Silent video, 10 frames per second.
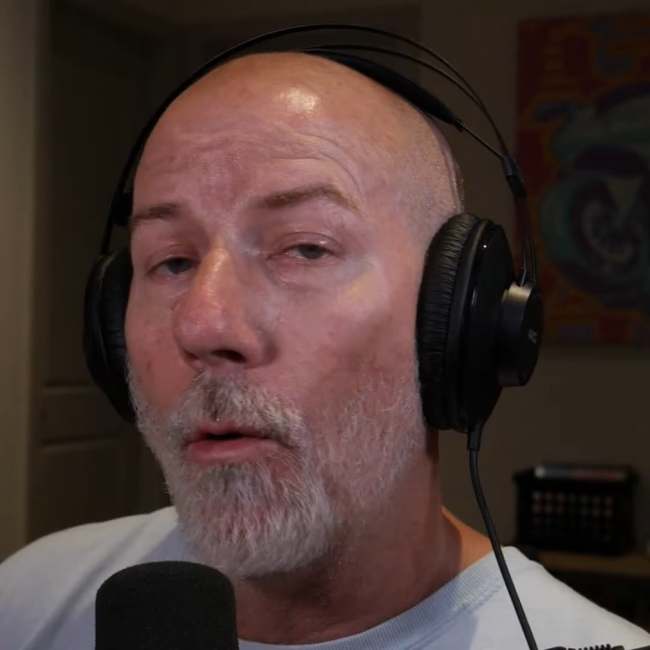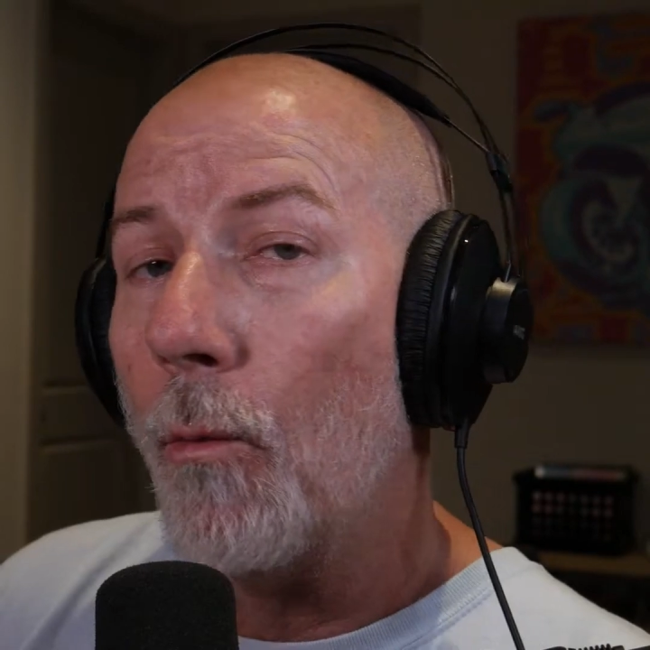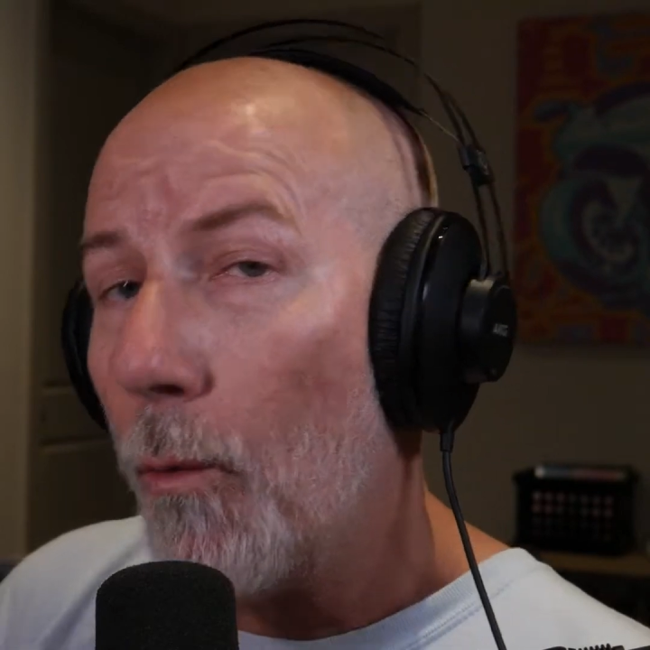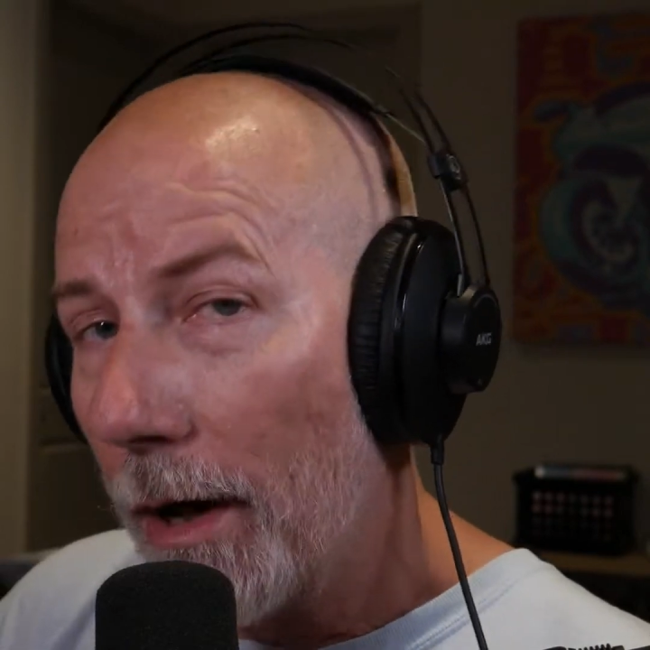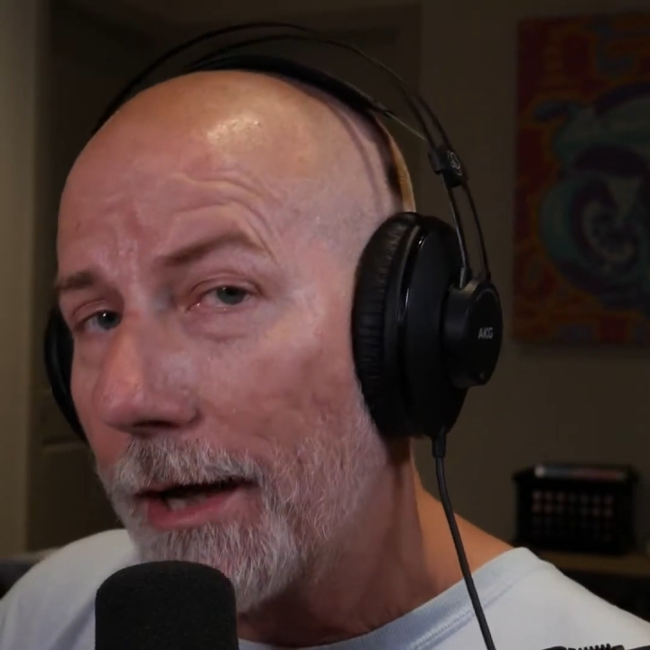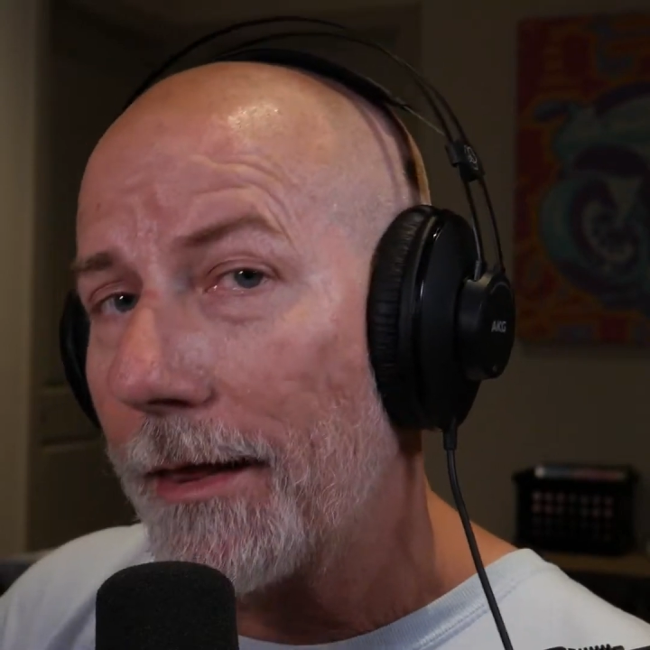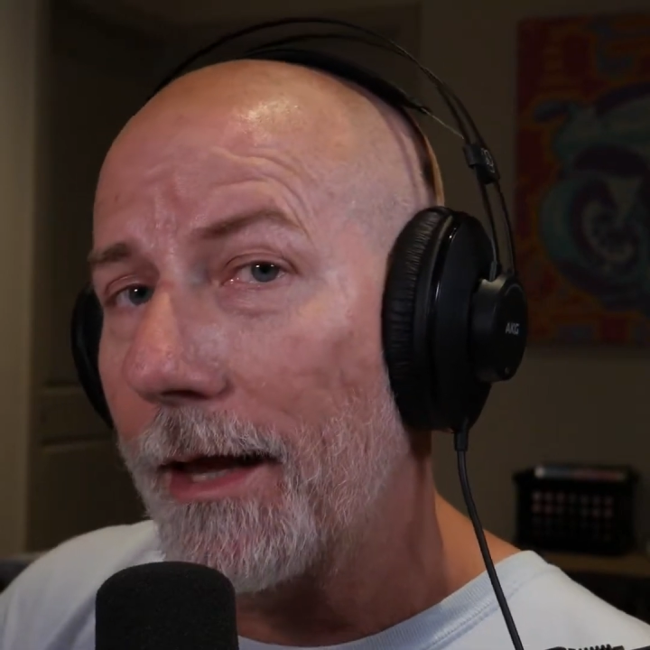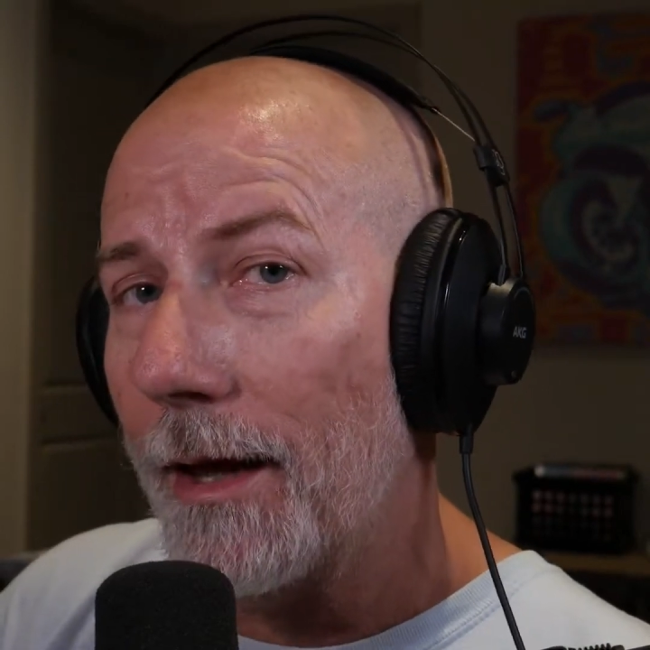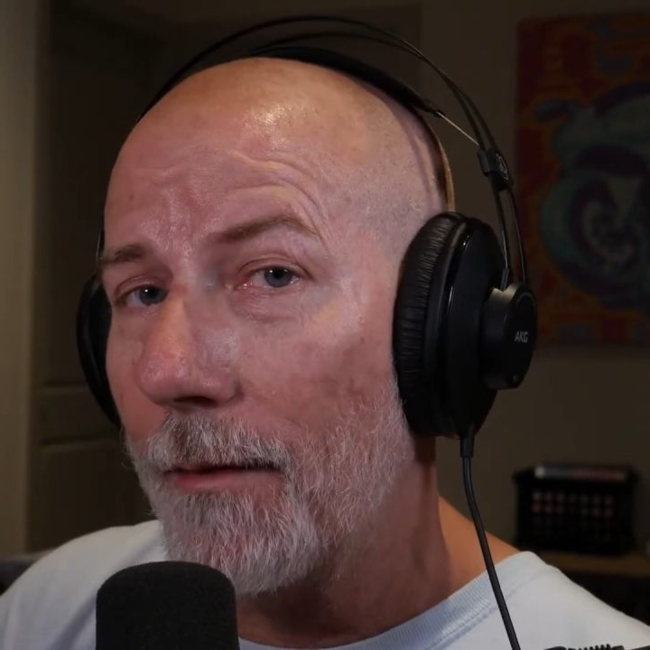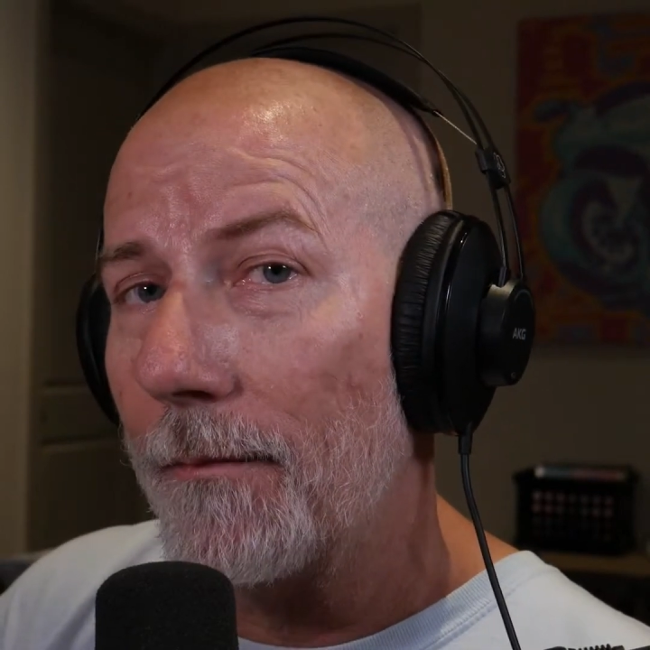One of
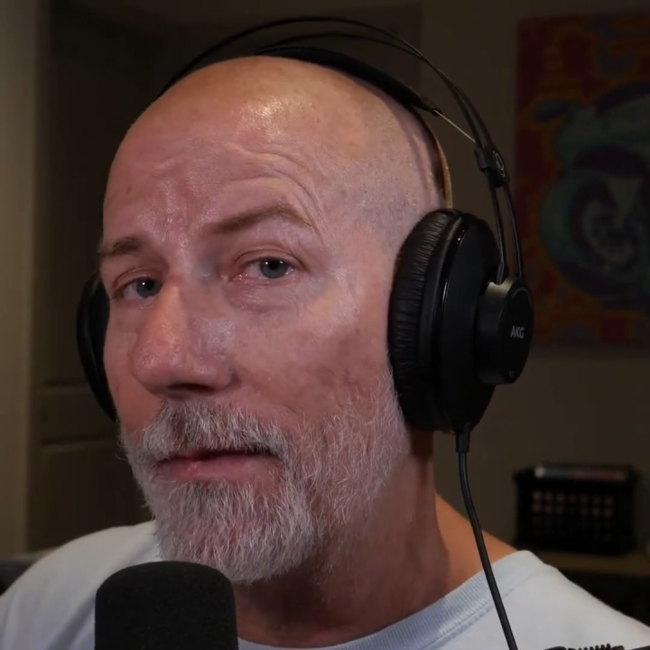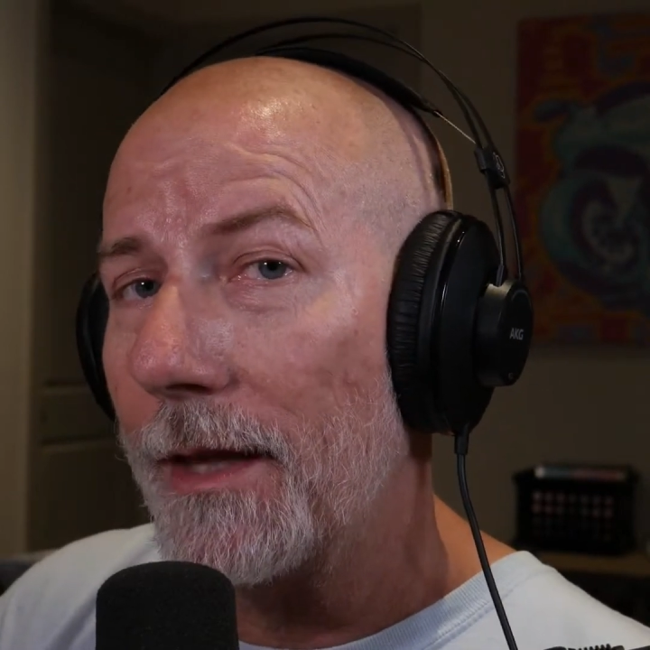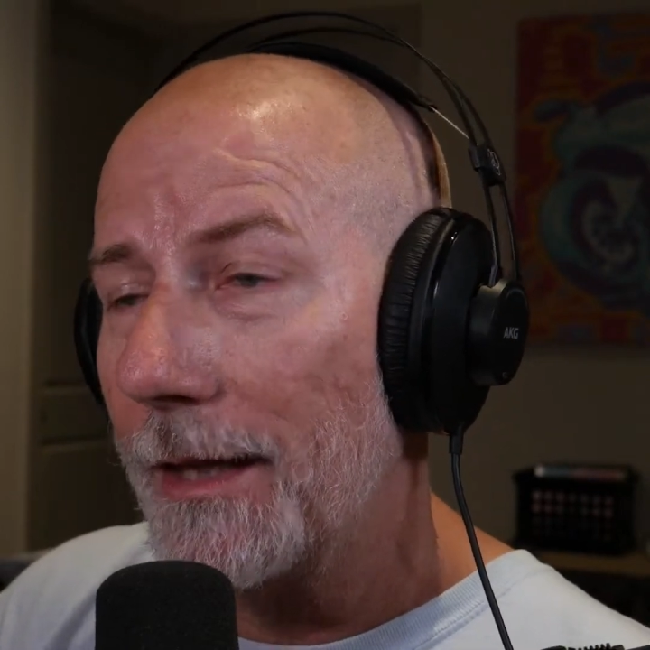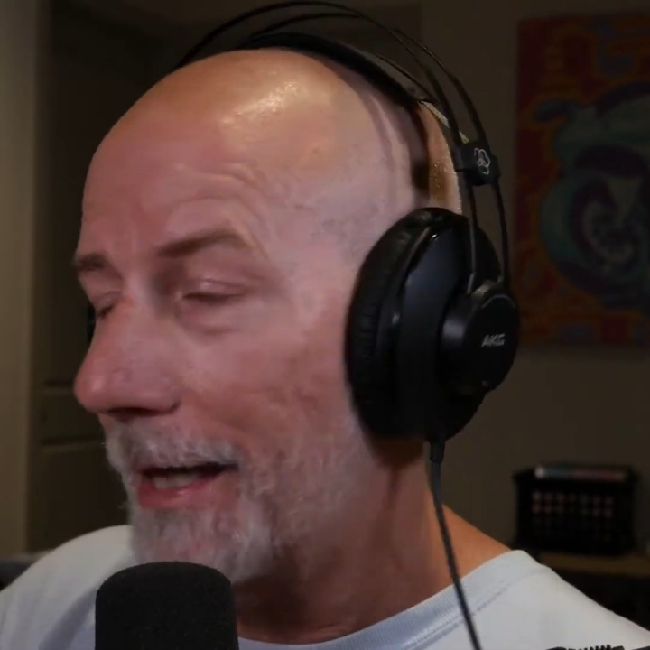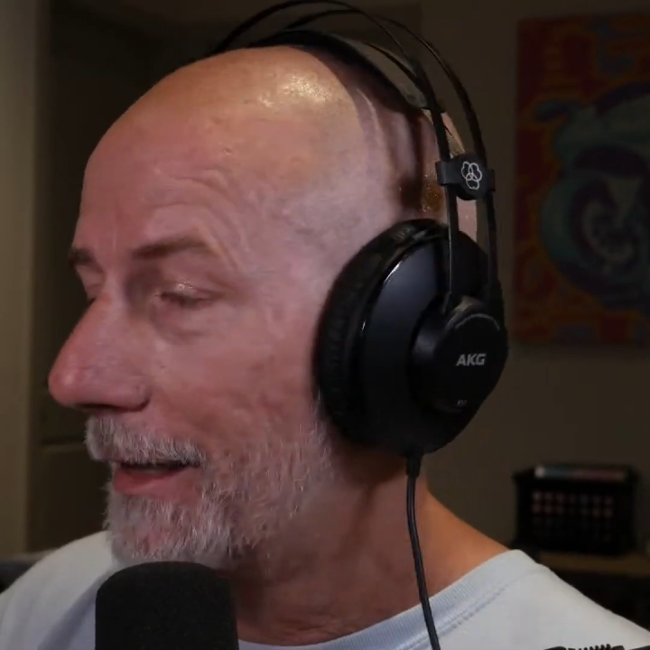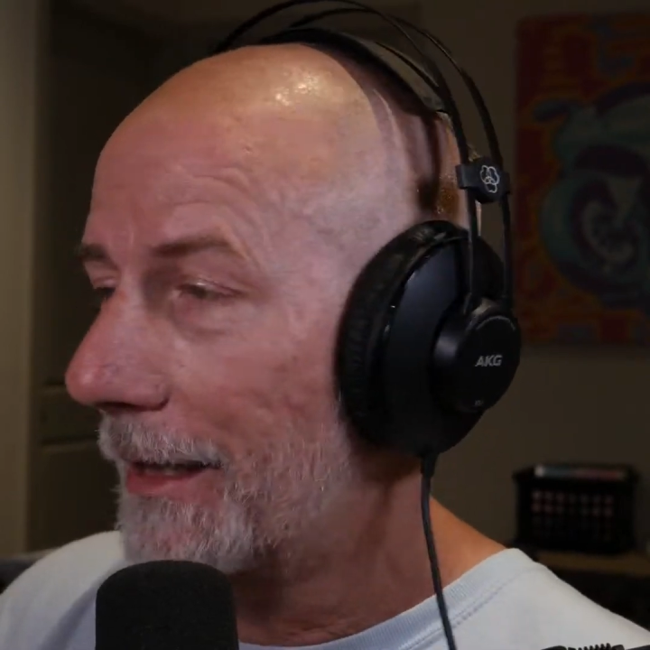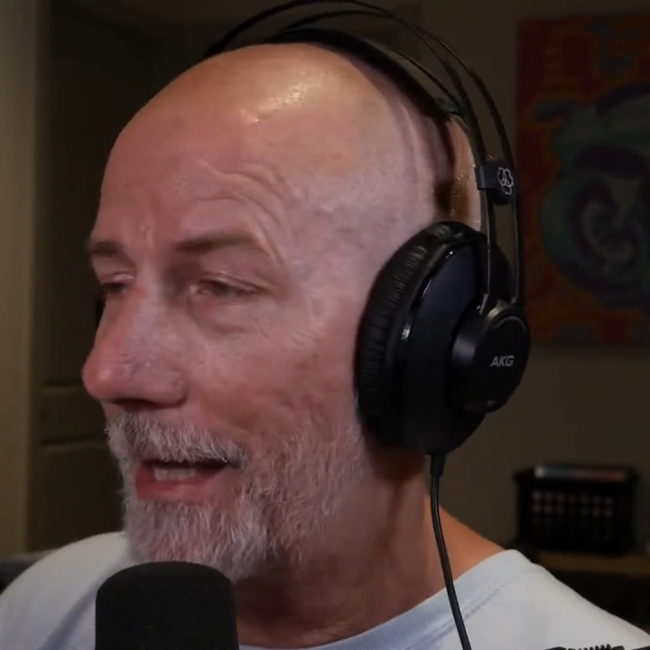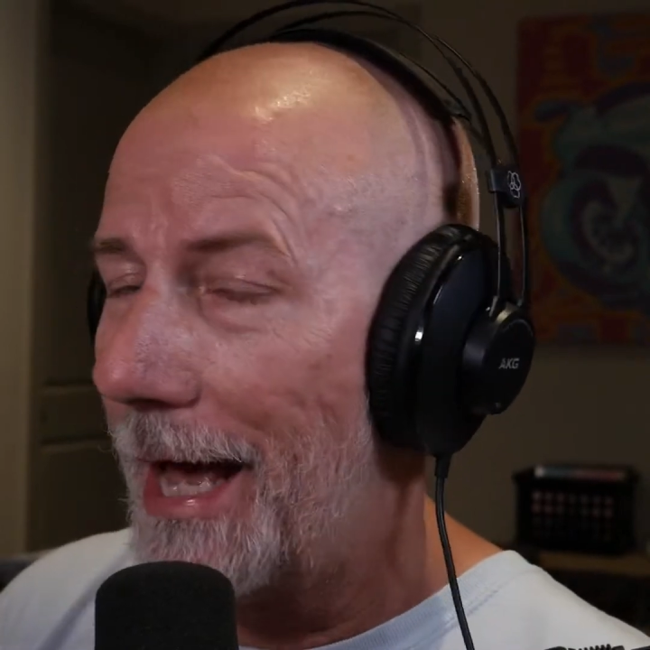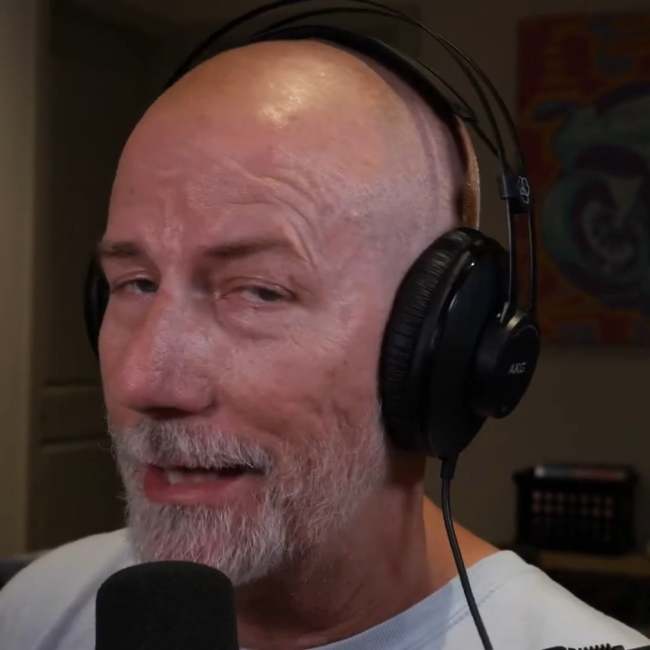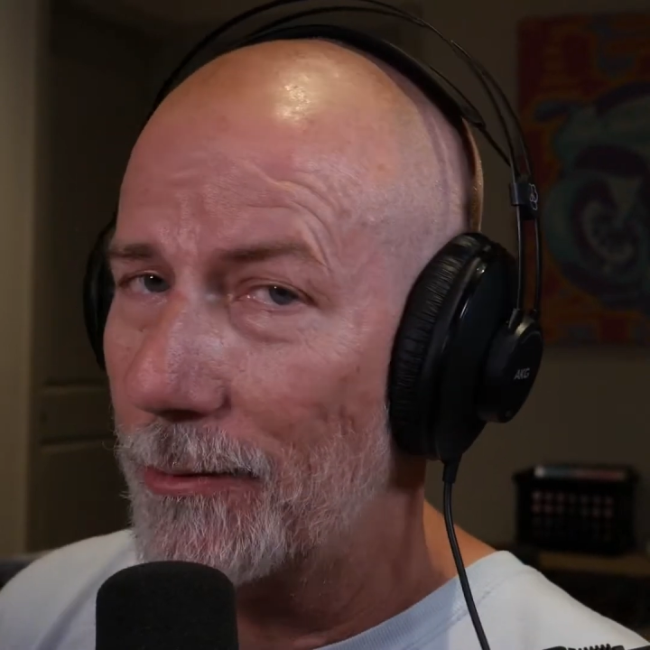them, the
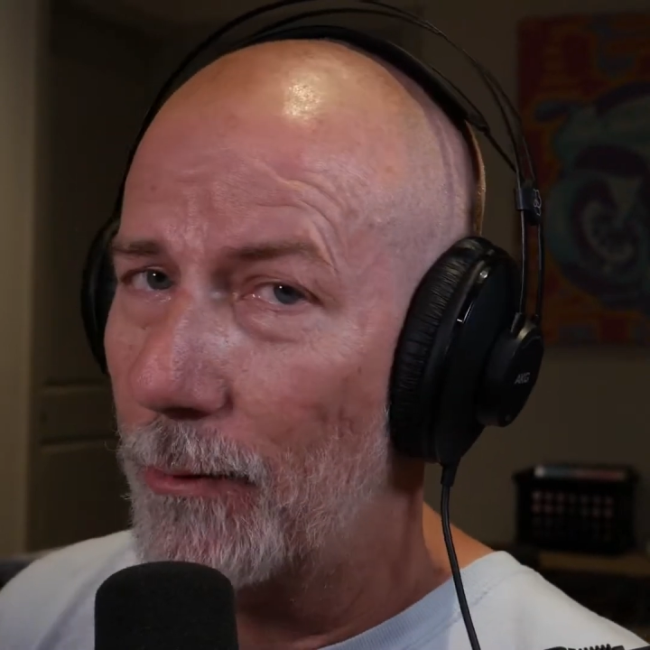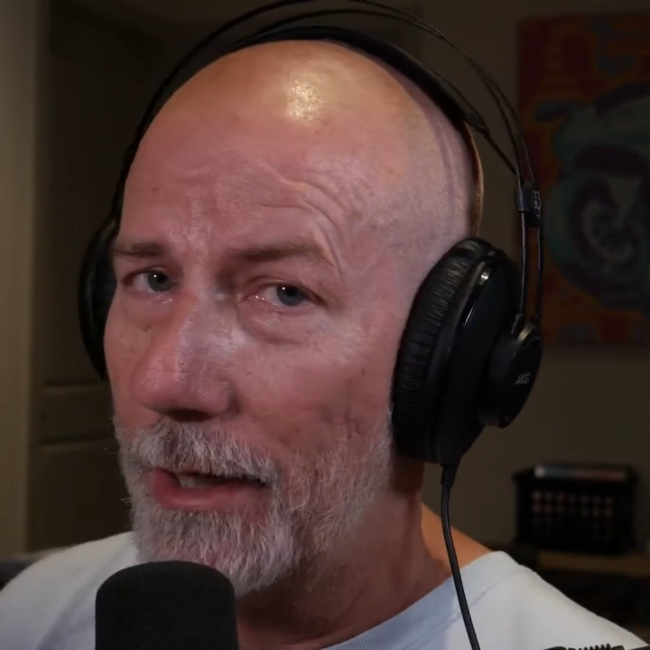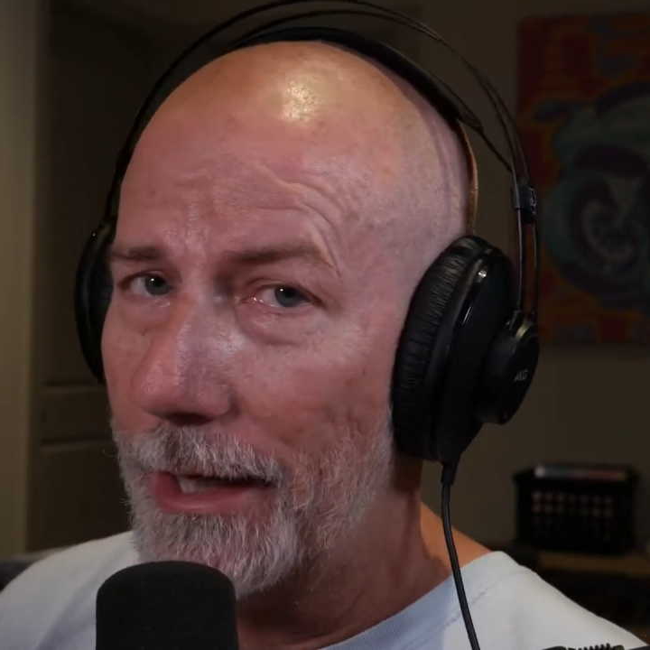last one,